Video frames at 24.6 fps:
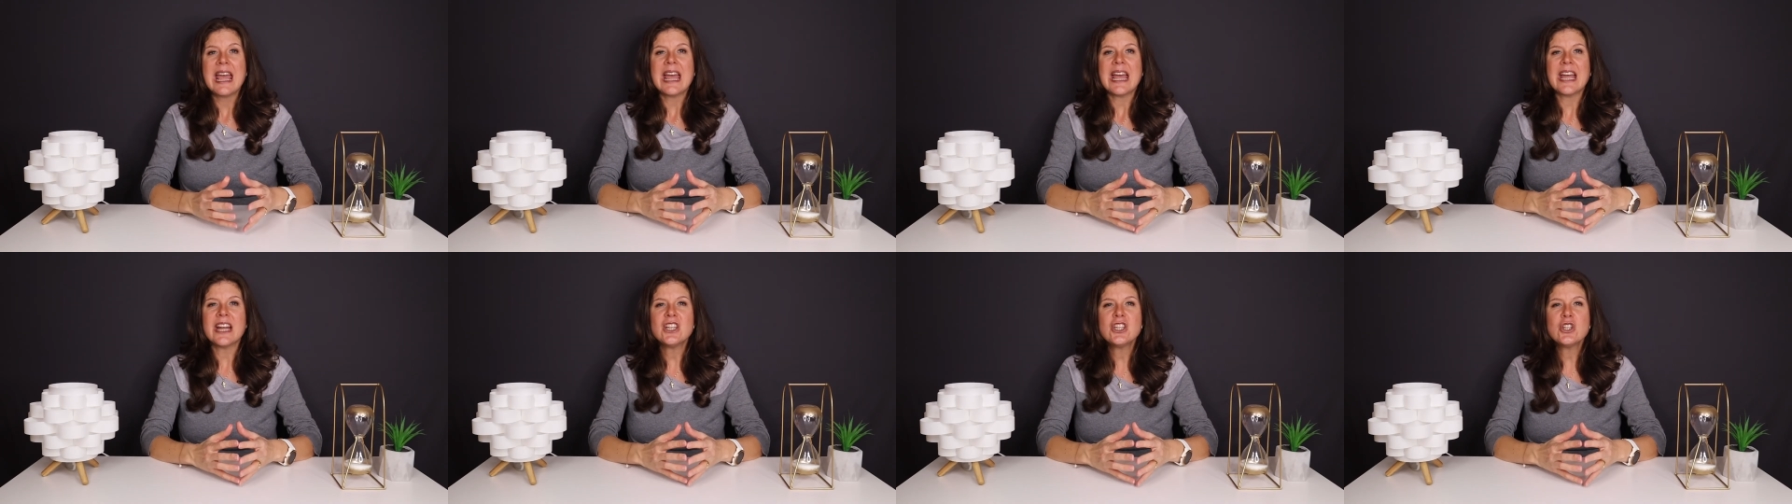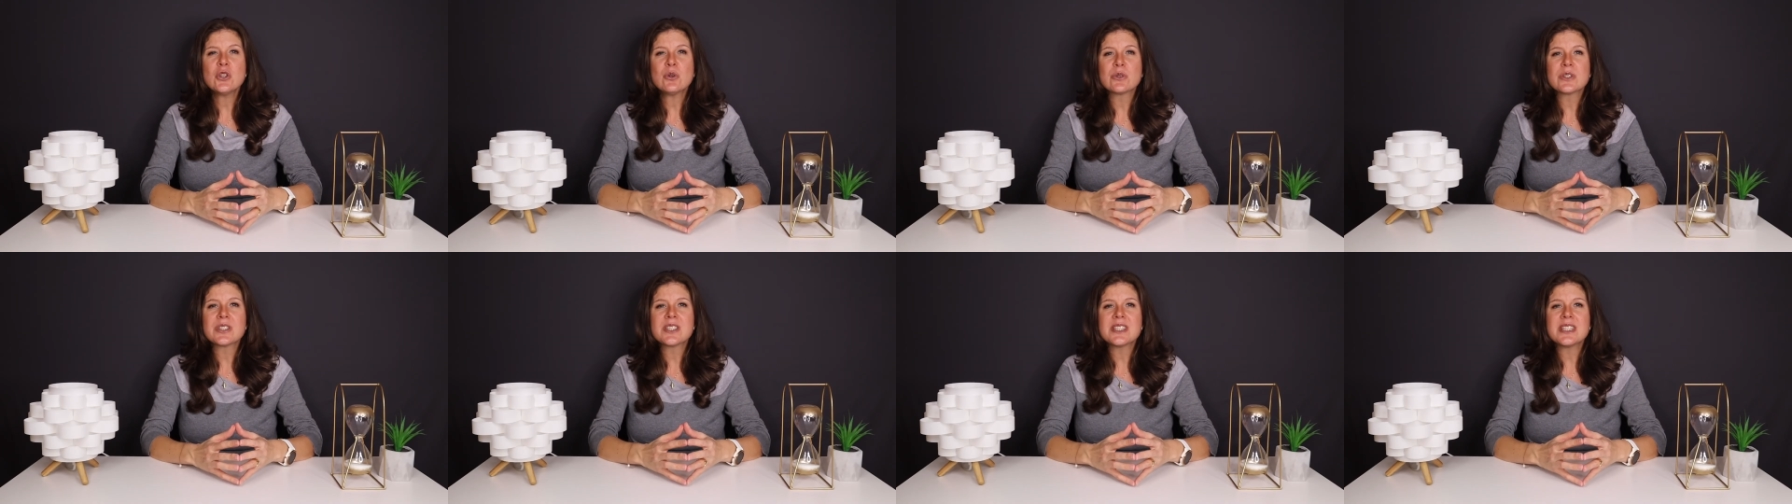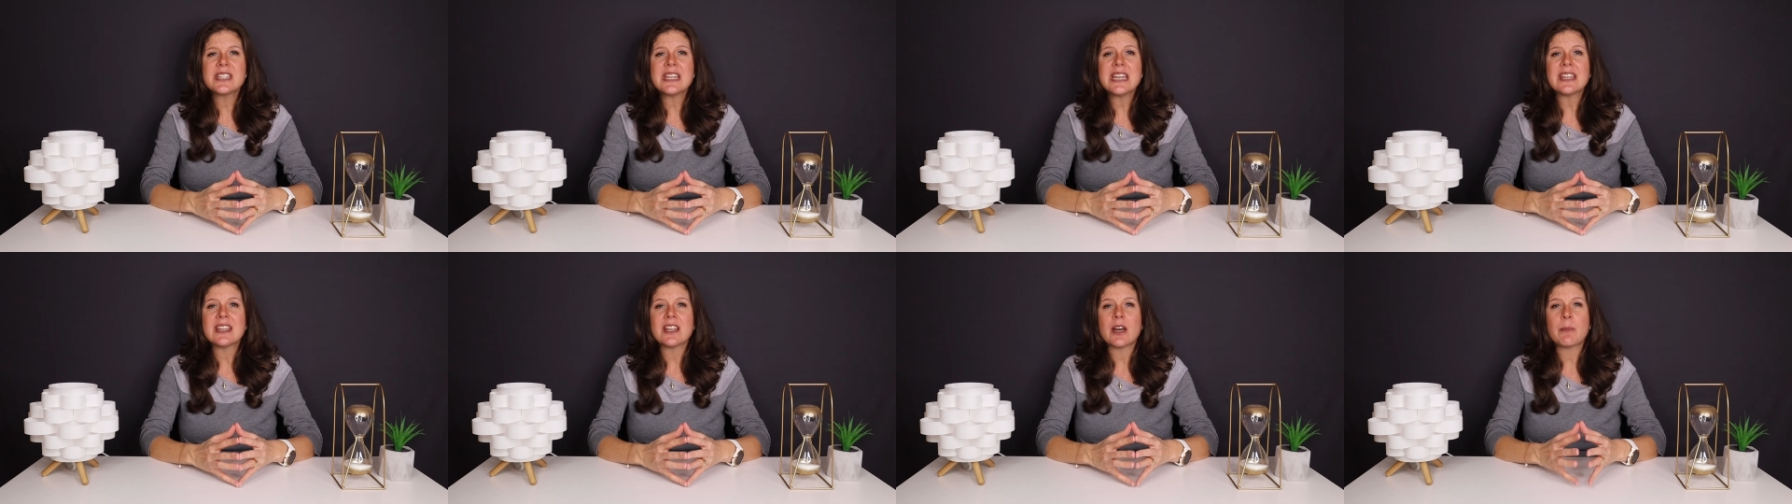and you'll
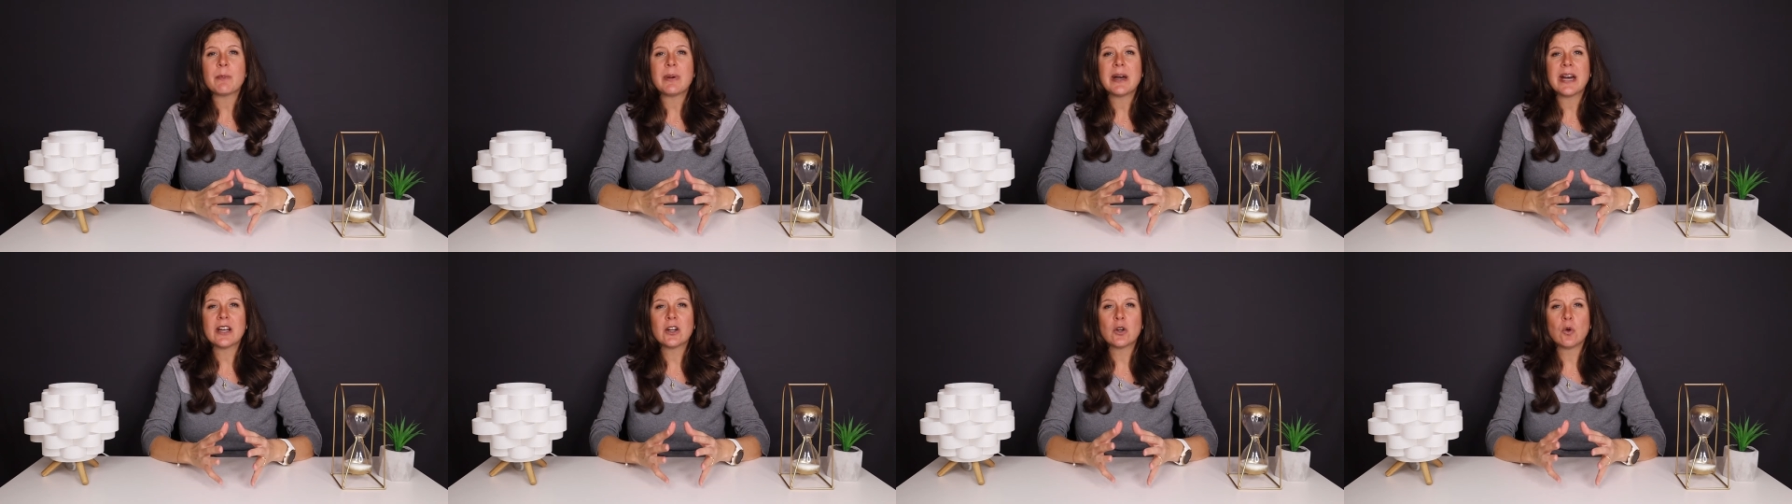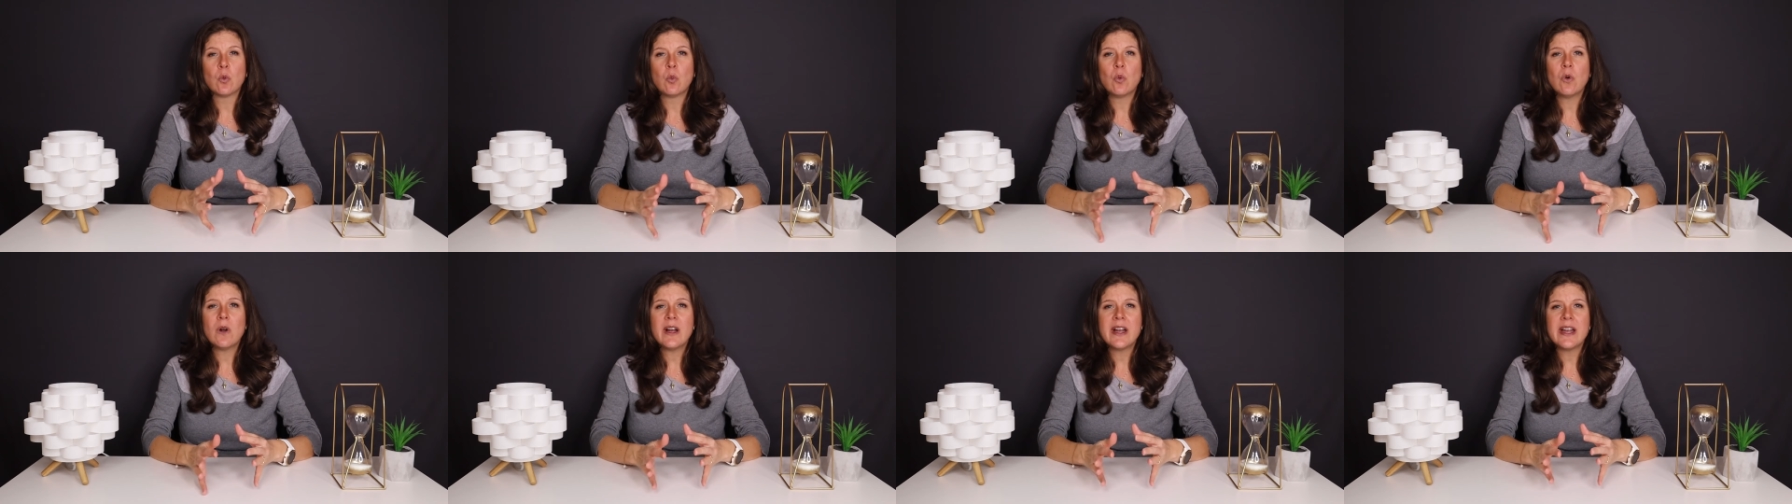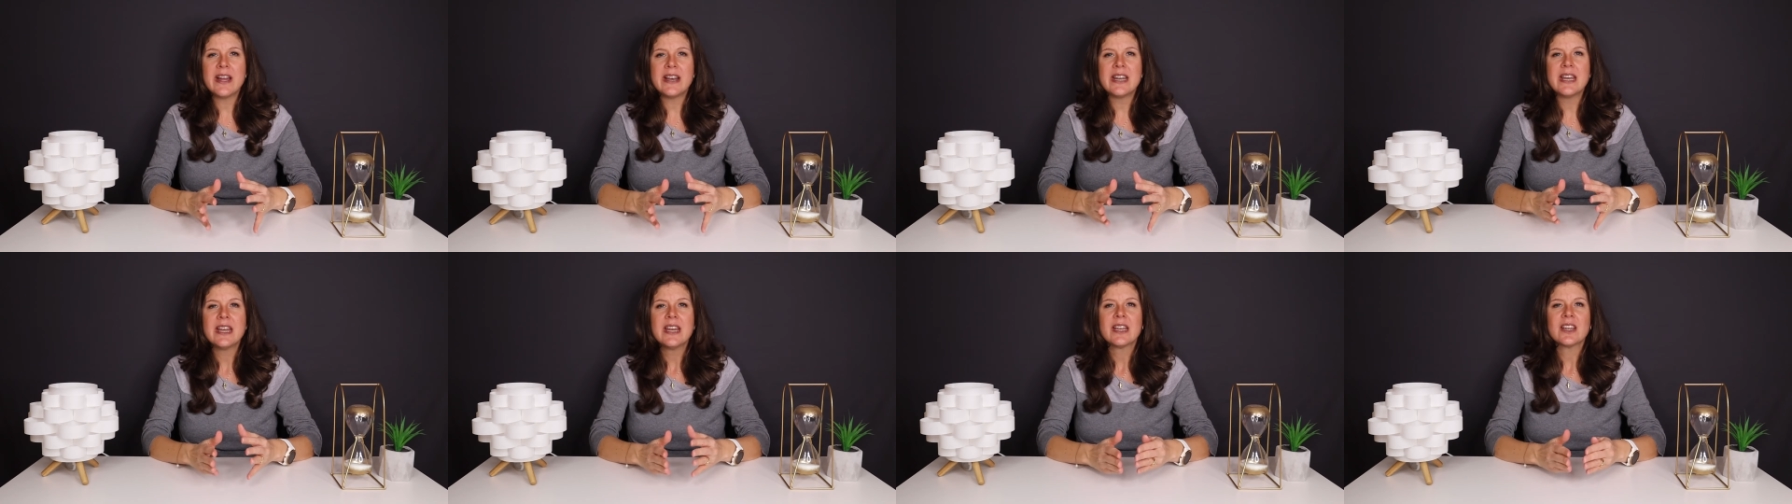see that Petal
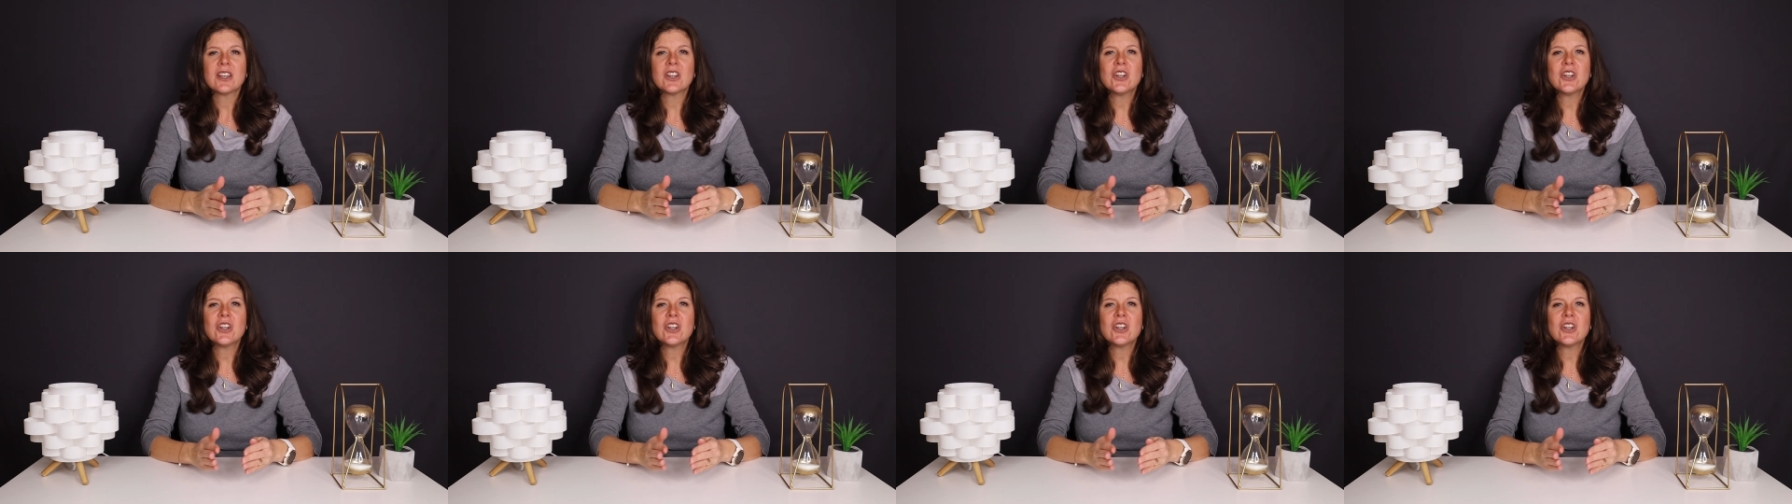1